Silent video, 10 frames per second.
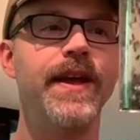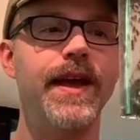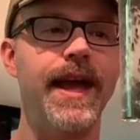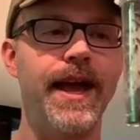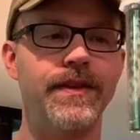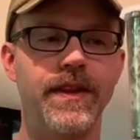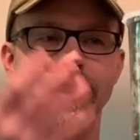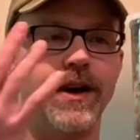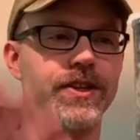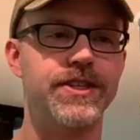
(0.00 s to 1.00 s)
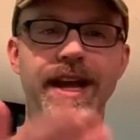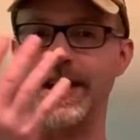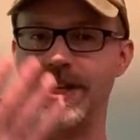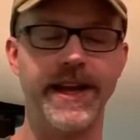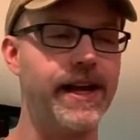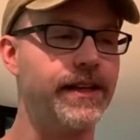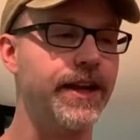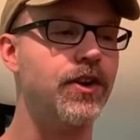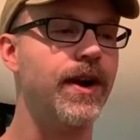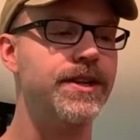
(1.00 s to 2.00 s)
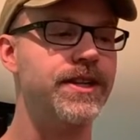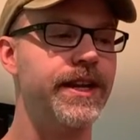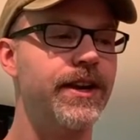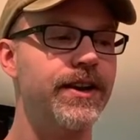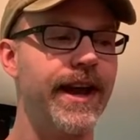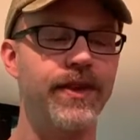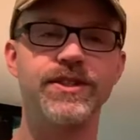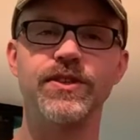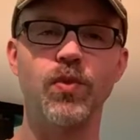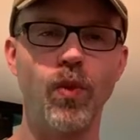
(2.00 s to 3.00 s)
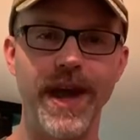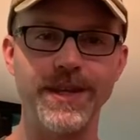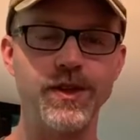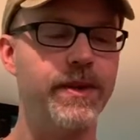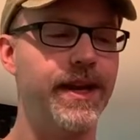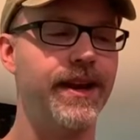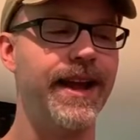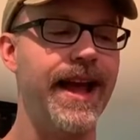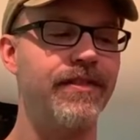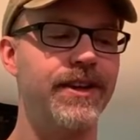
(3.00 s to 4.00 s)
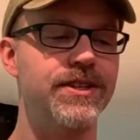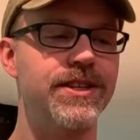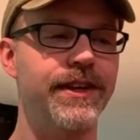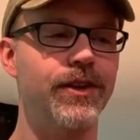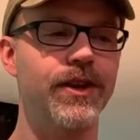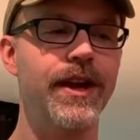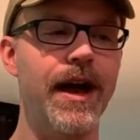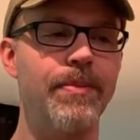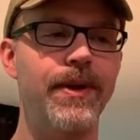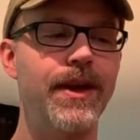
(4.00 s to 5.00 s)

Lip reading: And they're just hatching out like crazy here. Now, this is way too many to have in a single cup.